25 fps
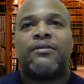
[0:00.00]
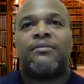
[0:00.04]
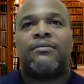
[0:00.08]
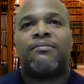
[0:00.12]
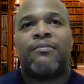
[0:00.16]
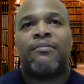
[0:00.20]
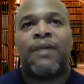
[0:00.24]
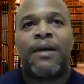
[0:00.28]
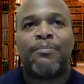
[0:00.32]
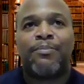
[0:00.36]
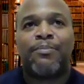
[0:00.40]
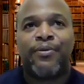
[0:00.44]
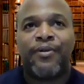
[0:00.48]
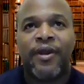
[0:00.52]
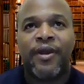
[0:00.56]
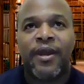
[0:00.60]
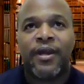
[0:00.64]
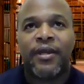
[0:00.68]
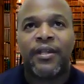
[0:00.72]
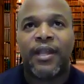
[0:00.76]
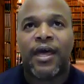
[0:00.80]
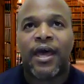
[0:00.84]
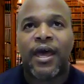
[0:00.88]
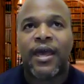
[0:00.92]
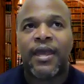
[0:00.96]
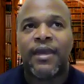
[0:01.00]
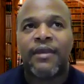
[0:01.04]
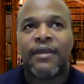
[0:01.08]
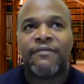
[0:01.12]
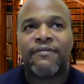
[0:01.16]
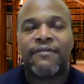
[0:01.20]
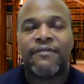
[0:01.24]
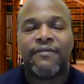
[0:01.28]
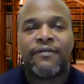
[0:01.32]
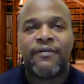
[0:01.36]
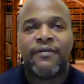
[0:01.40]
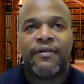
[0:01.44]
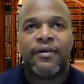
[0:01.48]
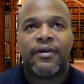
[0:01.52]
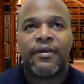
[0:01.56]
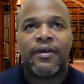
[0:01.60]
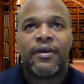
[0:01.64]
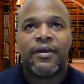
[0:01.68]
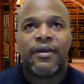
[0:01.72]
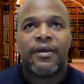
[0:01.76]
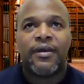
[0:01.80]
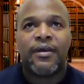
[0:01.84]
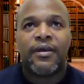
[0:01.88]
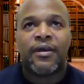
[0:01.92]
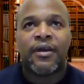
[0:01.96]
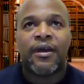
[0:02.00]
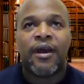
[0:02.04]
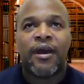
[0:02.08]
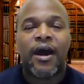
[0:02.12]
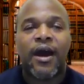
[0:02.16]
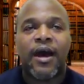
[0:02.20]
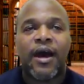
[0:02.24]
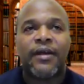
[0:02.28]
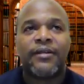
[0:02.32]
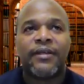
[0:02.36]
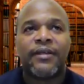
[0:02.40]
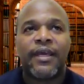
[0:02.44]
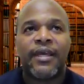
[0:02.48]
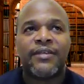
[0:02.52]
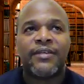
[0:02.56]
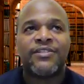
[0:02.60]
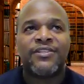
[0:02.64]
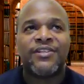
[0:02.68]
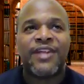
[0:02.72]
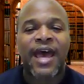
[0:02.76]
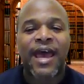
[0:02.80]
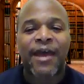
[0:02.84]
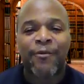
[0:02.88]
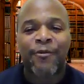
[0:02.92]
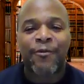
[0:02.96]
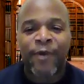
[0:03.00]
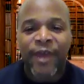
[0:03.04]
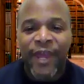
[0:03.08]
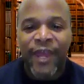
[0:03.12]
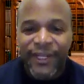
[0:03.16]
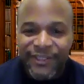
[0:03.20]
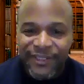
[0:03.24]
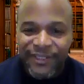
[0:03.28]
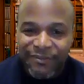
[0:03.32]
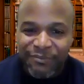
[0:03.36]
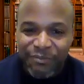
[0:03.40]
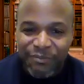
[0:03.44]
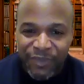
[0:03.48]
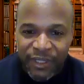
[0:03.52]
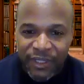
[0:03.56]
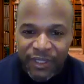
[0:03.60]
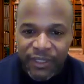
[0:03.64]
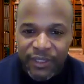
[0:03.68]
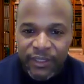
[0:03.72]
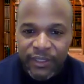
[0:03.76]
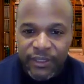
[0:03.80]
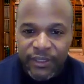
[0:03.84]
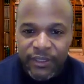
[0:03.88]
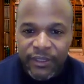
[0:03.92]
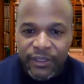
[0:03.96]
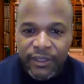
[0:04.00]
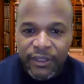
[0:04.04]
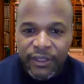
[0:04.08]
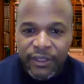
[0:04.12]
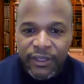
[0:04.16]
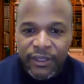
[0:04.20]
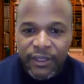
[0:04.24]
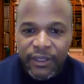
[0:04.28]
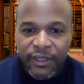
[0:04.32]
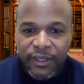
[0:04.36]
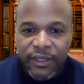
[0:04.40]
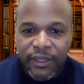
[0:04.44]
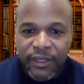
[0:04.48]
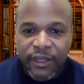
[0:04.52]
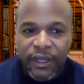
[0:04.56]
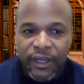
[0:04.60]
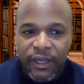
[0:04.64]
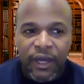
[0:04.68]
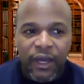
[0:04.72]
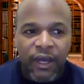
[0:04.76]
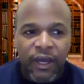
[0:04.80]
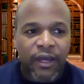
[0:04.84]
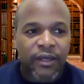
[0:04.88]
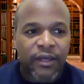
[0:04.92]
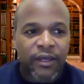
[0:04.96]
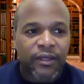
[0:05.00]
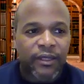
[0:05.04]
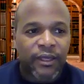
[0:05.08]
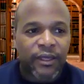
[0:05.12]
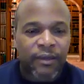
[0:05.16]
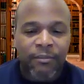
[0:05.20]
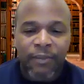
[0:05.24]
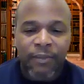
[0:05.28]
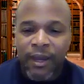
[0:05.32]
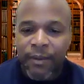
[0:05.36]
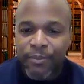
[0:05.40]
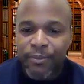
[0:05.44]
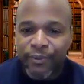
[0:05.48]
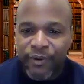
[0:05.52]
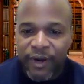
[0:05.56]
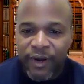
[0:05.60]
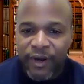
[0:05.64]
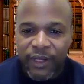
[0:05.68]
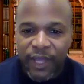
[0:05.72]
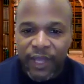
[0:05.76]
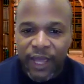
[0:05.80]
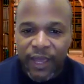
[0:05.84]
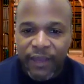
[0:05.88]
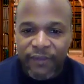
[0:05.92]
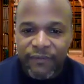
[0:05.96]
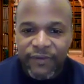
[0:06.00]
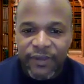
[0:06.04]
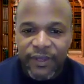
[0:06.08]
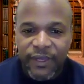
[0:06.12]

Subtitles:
my prayer life. God has directed me in my prayer life.